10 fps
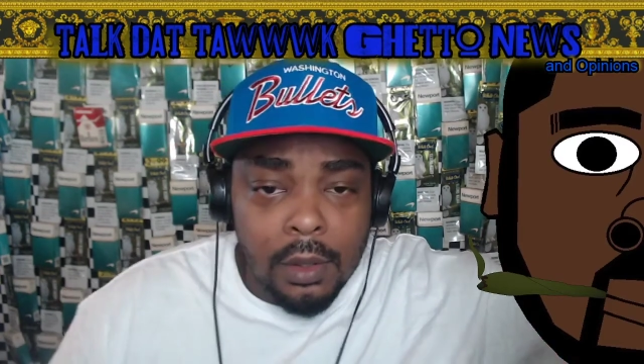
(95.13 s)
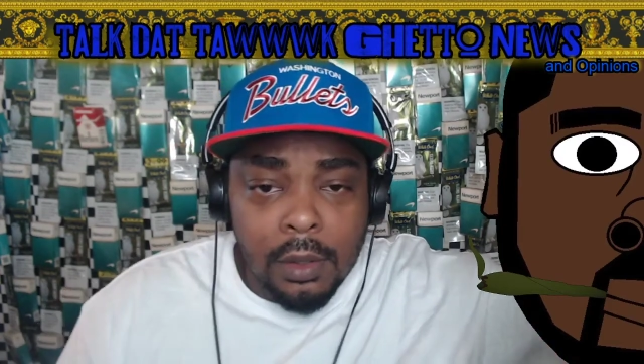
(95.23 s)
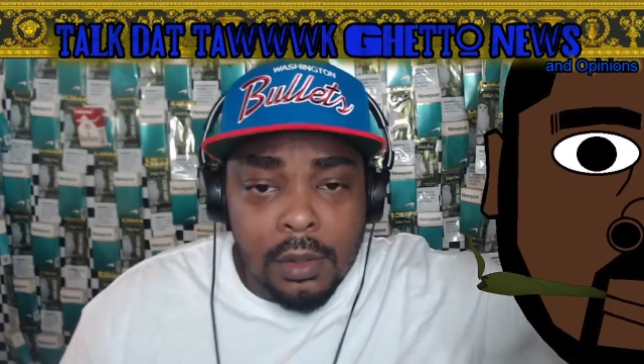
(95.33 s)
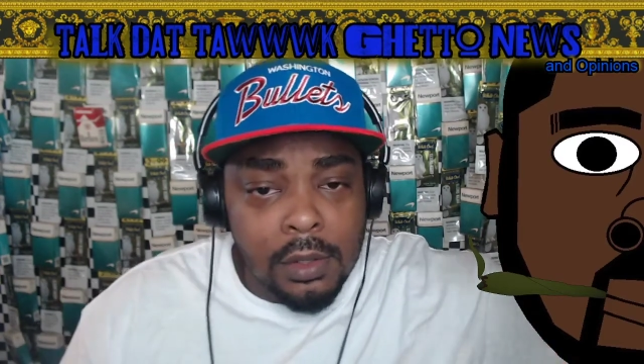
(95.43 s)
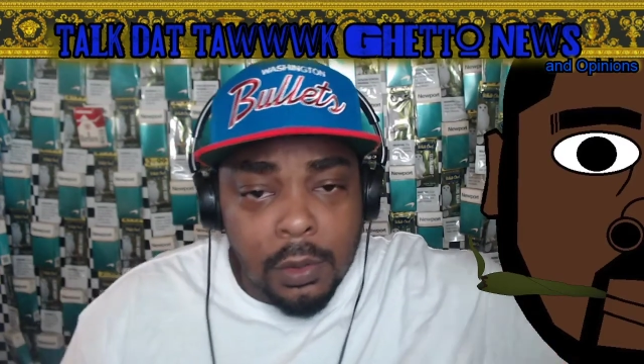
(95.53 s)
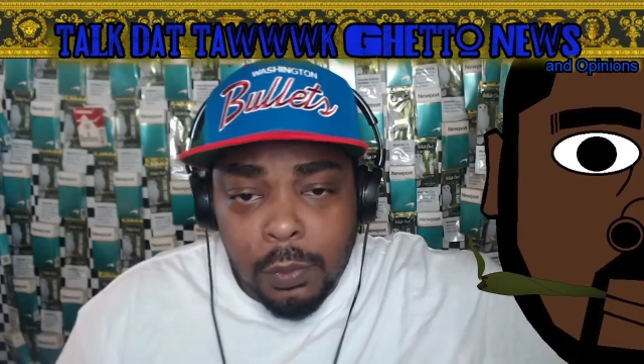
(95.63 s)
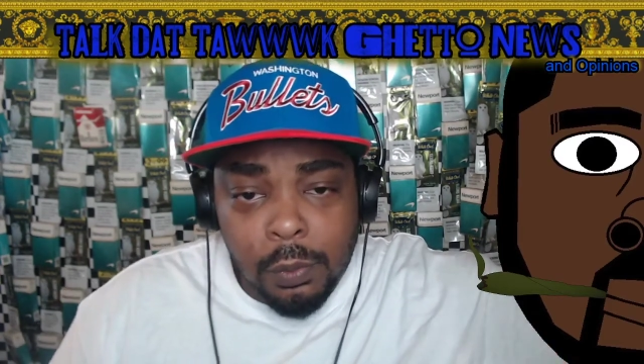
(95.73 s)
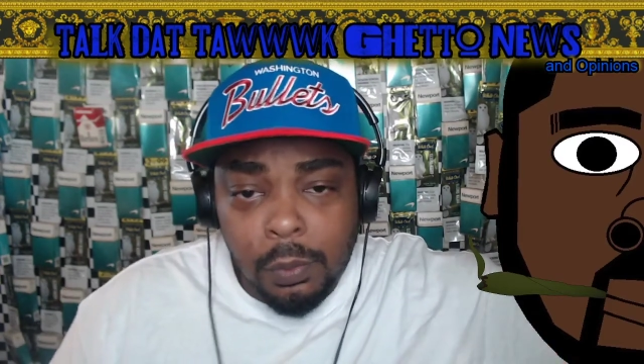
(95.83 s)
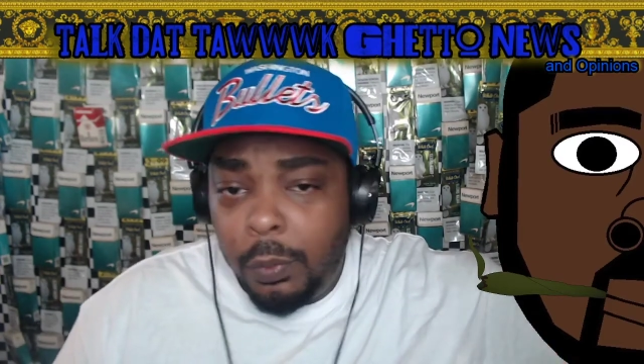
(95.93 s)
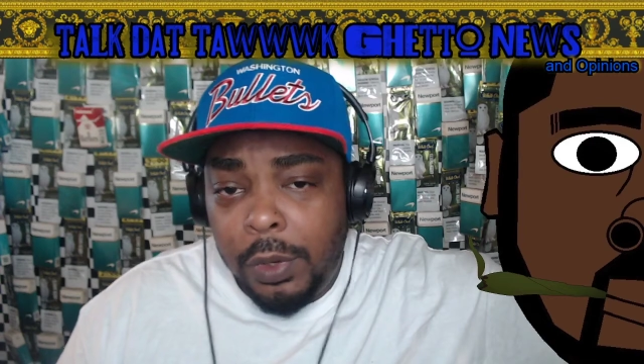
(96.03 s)
So
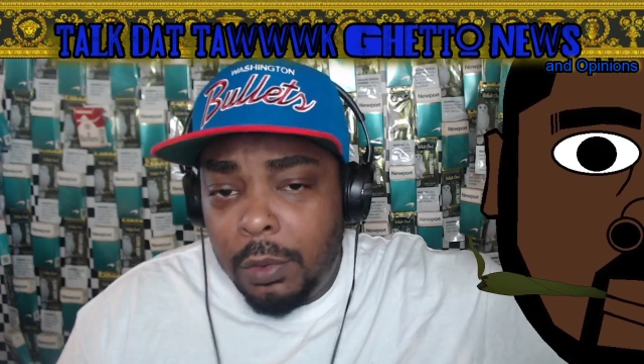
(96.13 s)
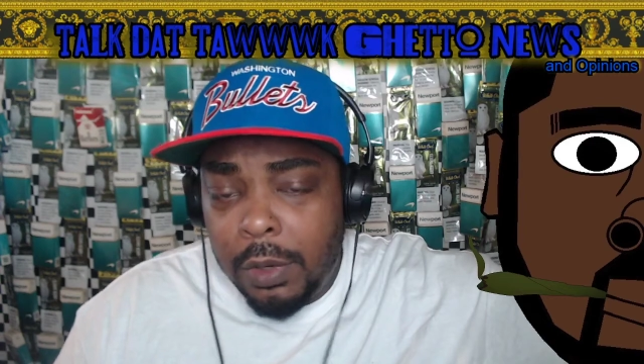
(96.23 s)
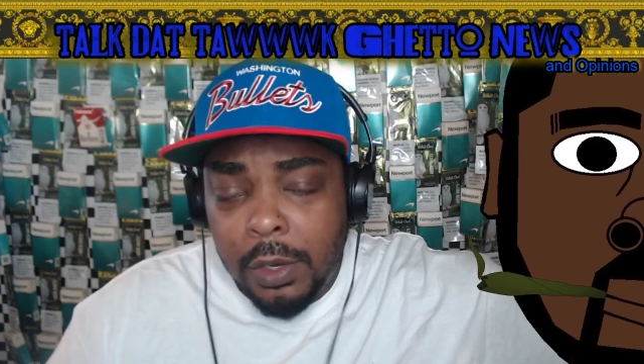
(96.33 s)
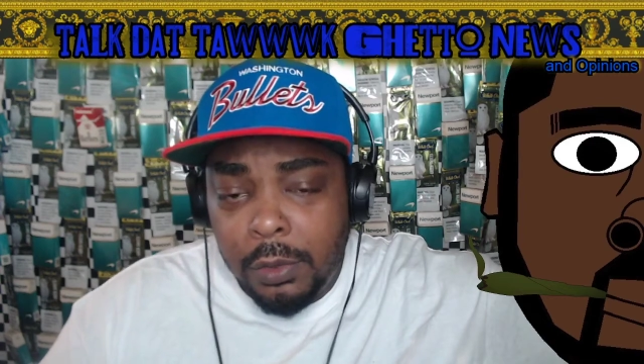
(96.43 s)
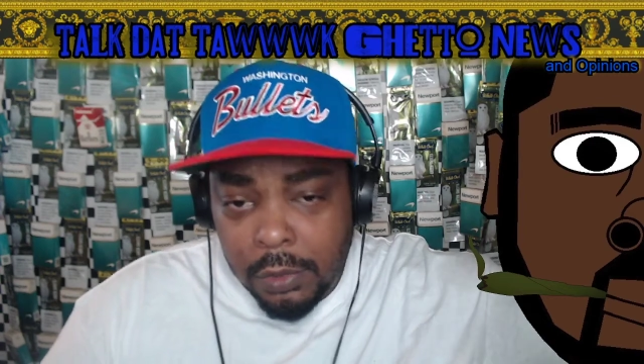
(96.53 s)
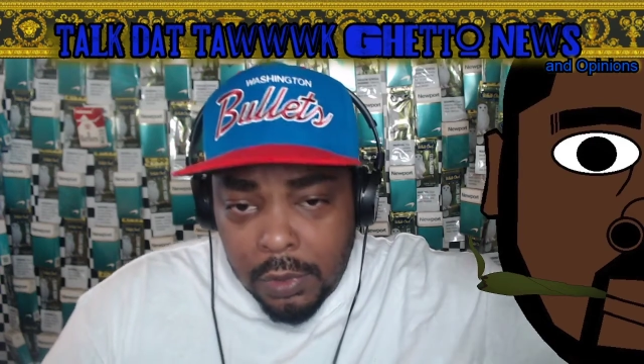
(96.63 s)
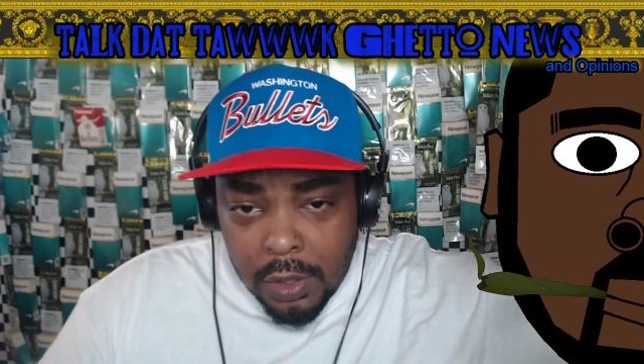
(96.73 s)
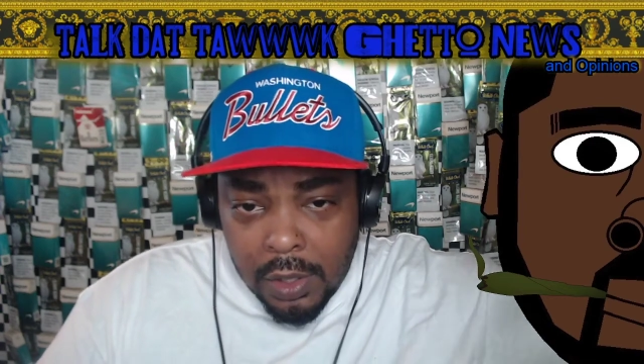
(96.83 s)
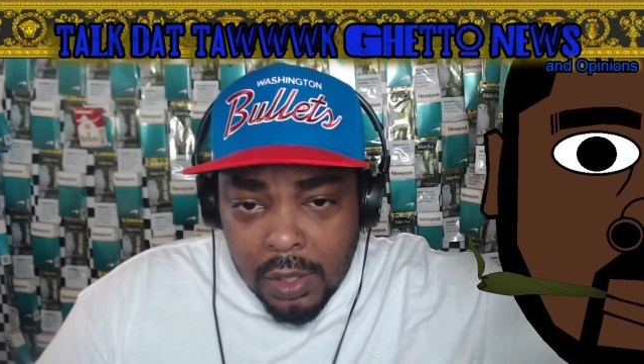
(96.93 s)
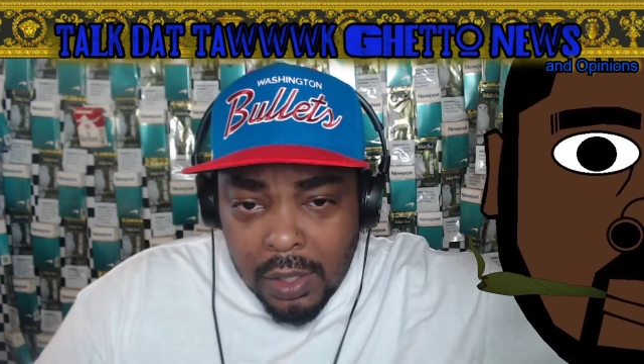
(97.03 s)
we don't know.
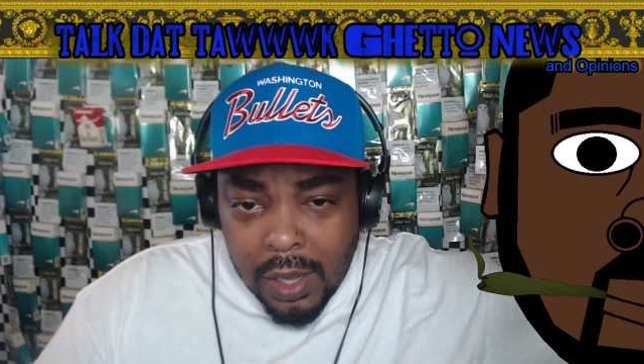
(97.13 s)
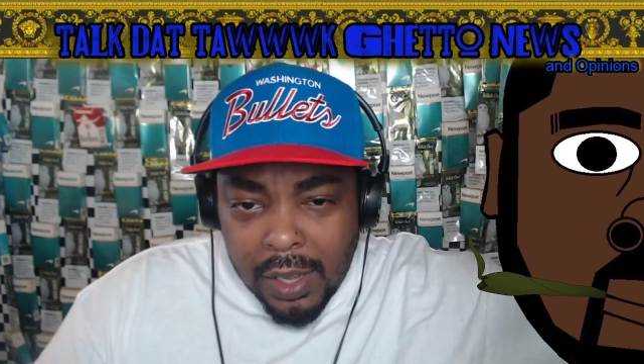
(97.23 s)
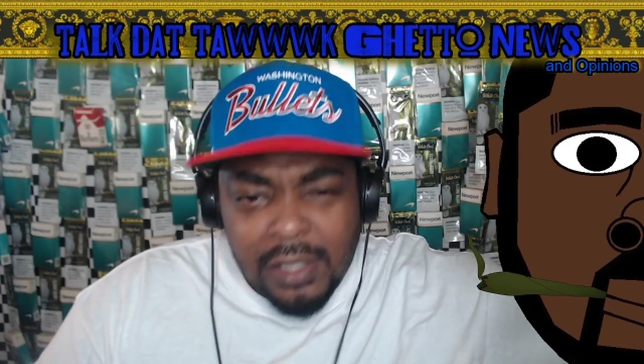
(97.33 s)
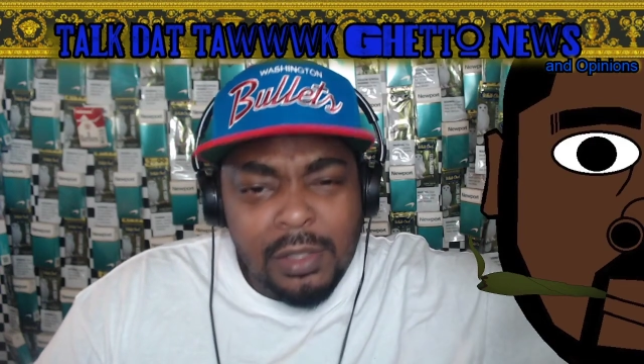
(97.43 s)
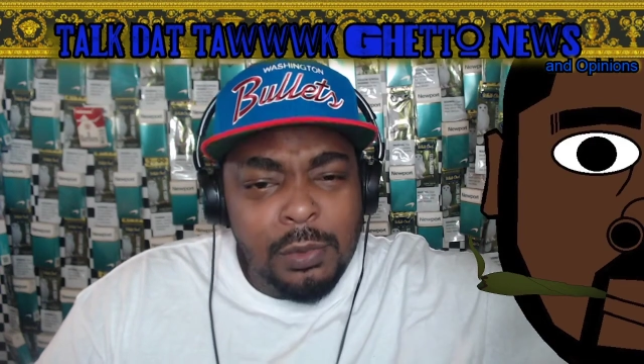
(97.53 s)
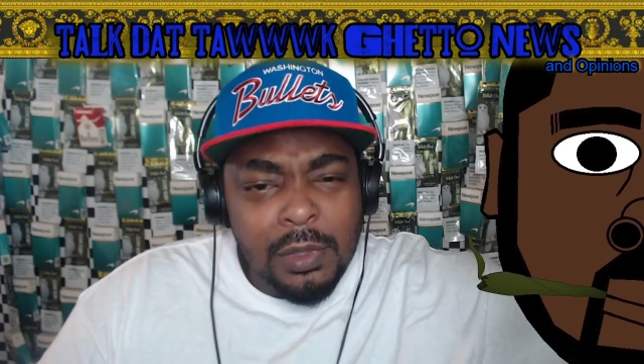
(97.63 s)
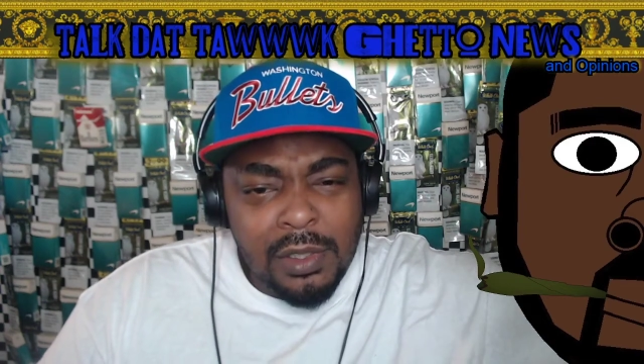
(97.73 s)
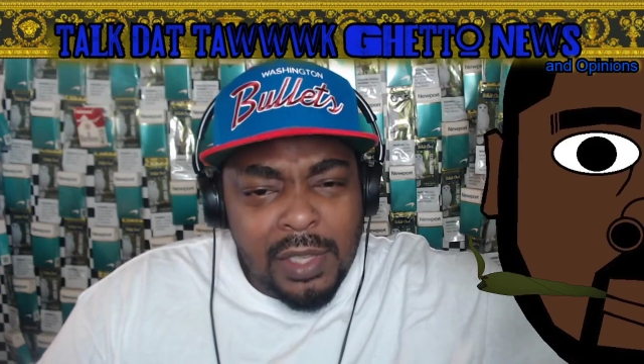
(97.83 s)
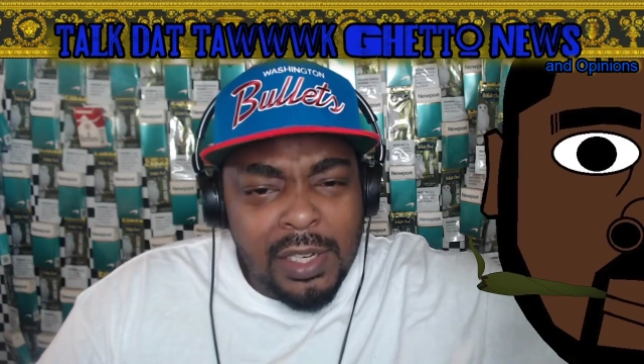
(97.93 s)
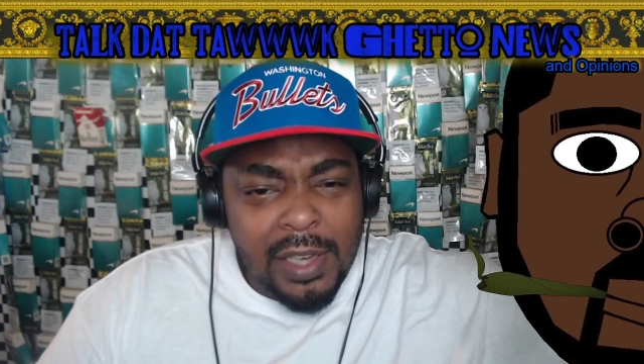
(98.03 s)
Is is
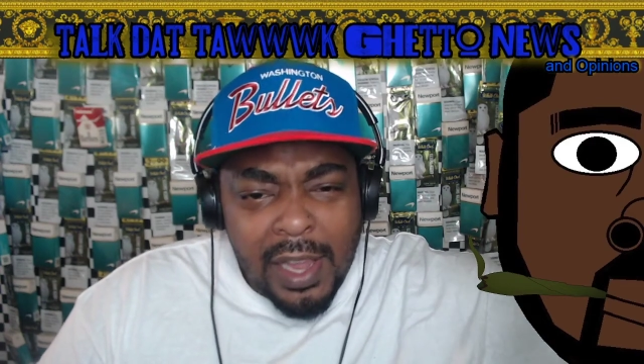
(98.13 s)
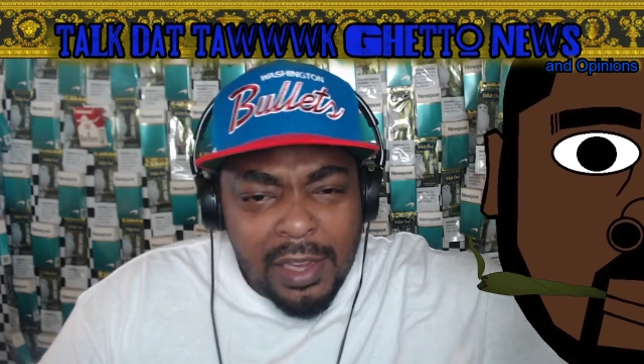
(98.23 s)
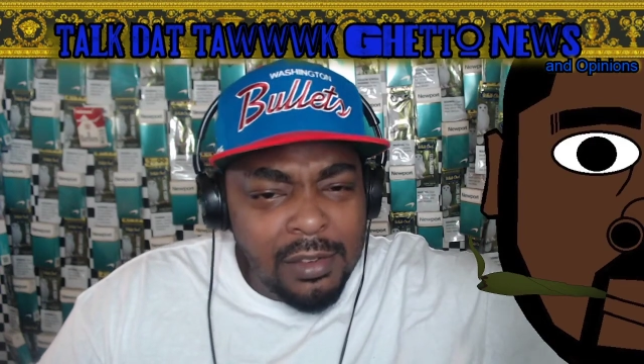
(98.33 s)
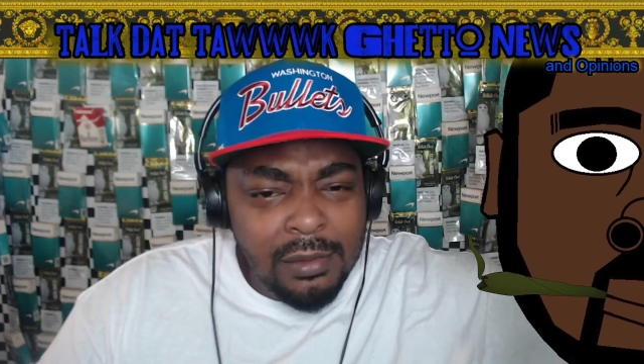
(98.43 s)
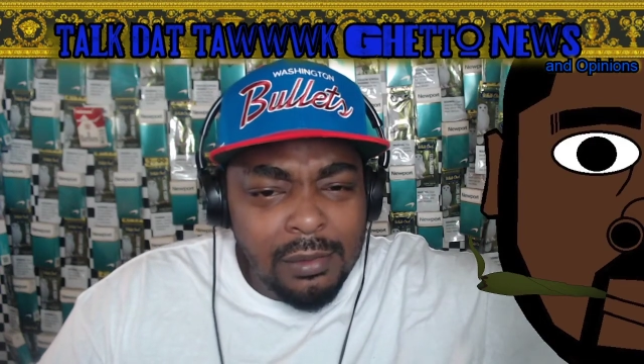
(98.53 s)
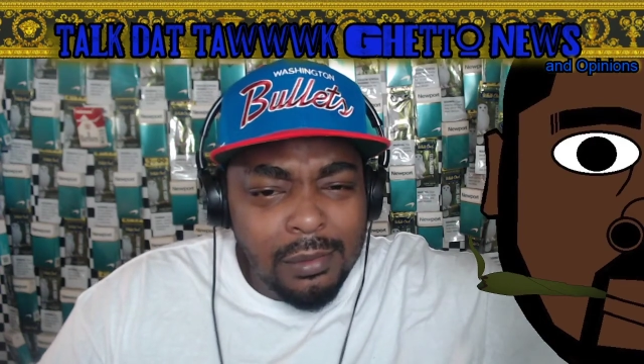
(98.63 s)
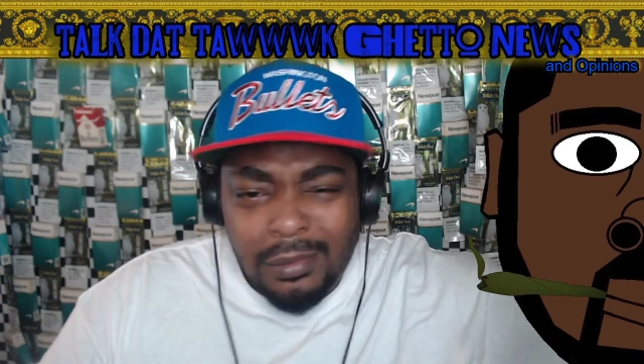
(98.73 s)
they dating?